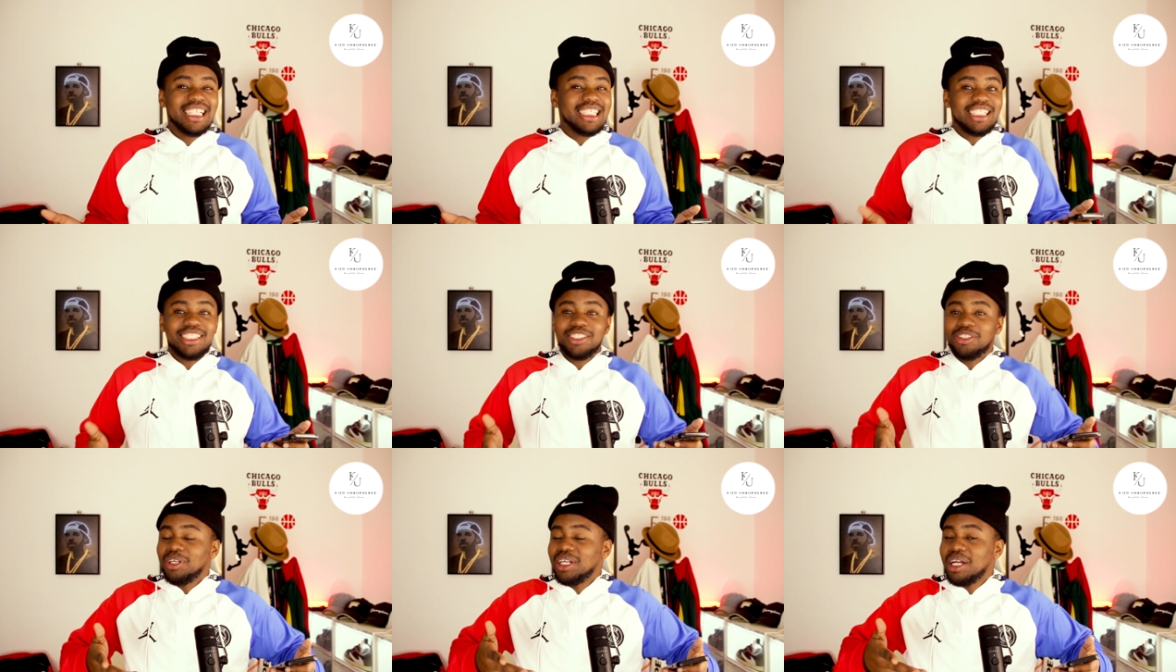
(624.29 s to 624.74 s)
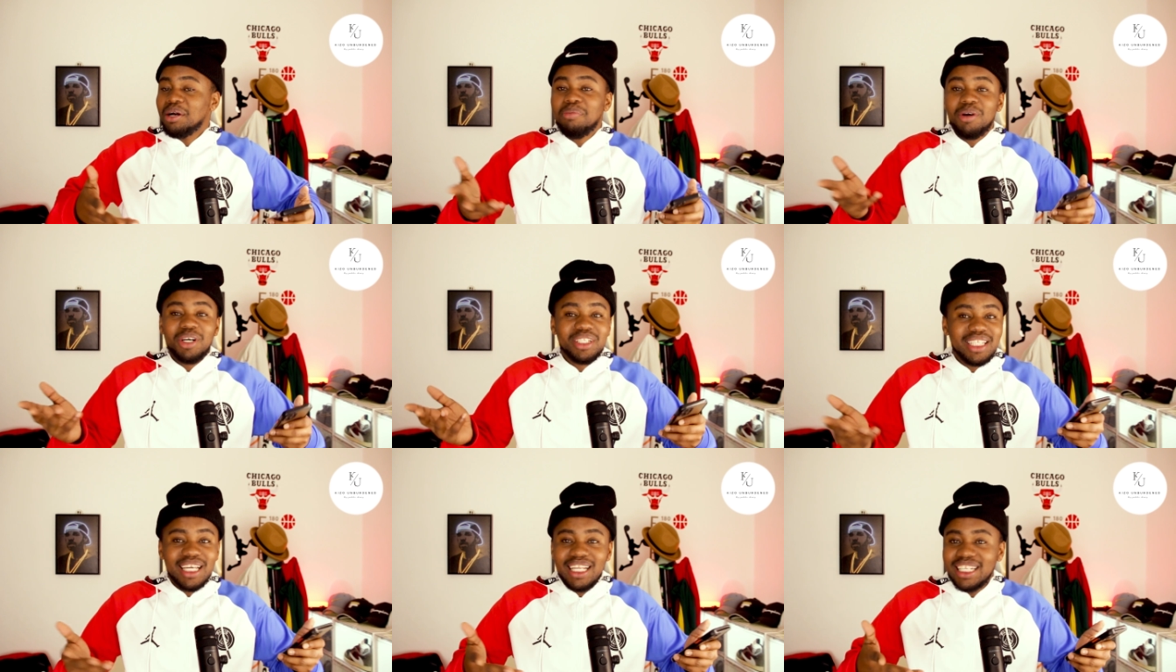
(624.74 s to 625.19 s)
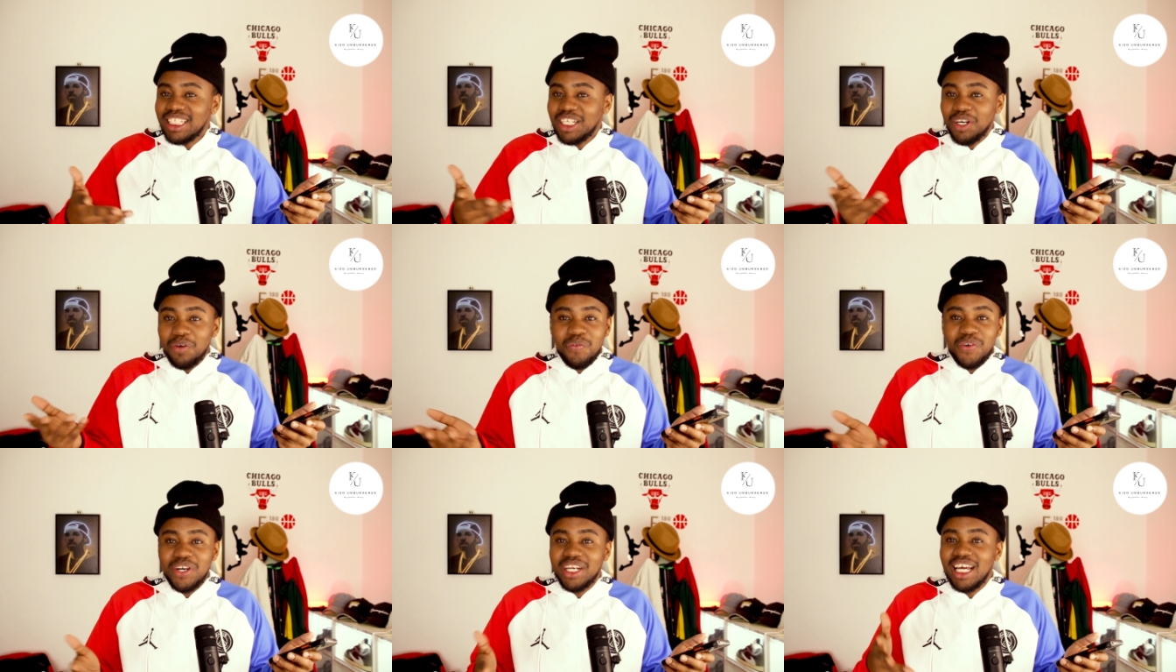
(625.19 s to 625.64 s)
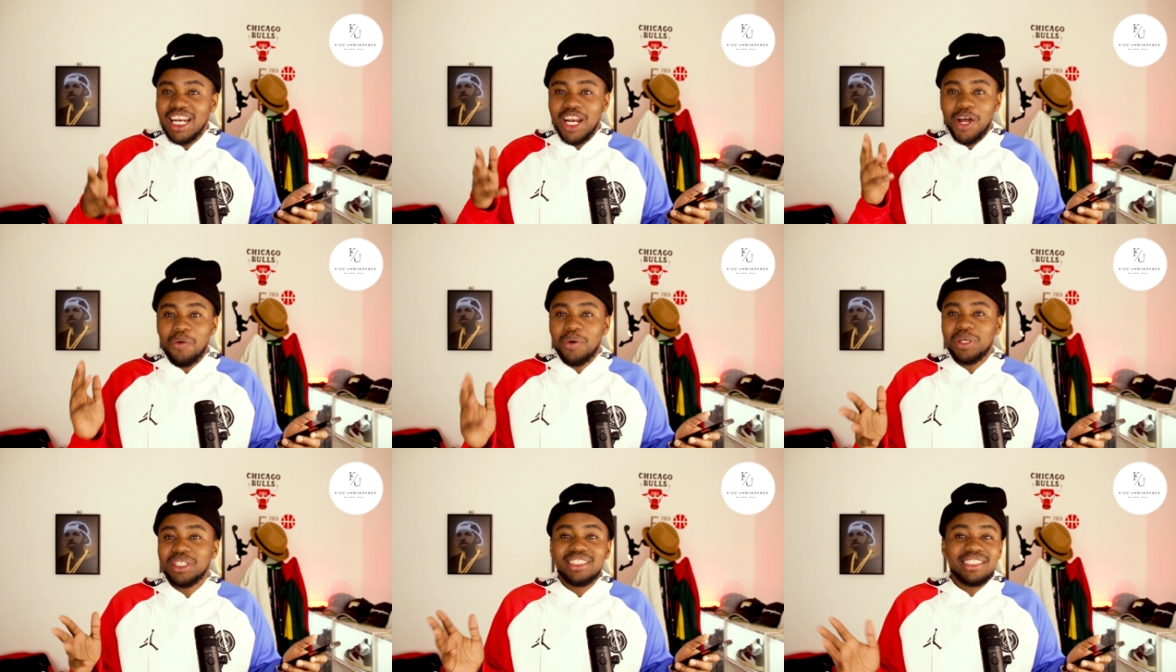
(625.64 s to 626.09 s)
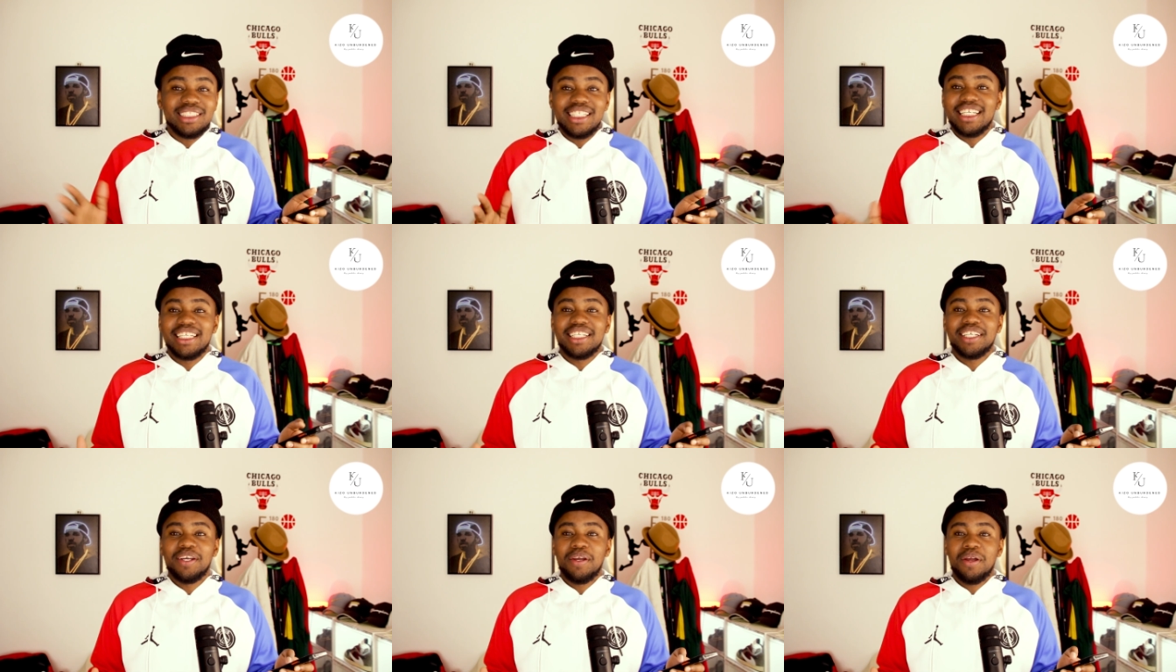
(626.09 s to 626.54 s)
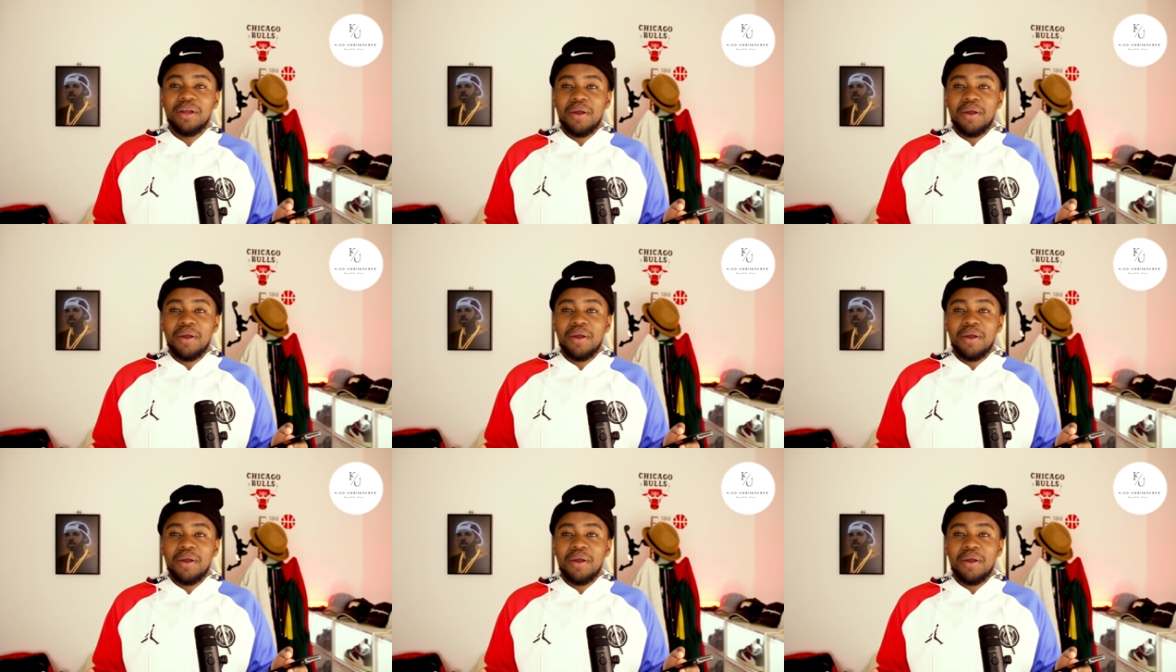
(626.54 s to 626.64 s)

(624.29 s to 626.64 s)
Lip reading: She's not about that girlfriend allowance thing.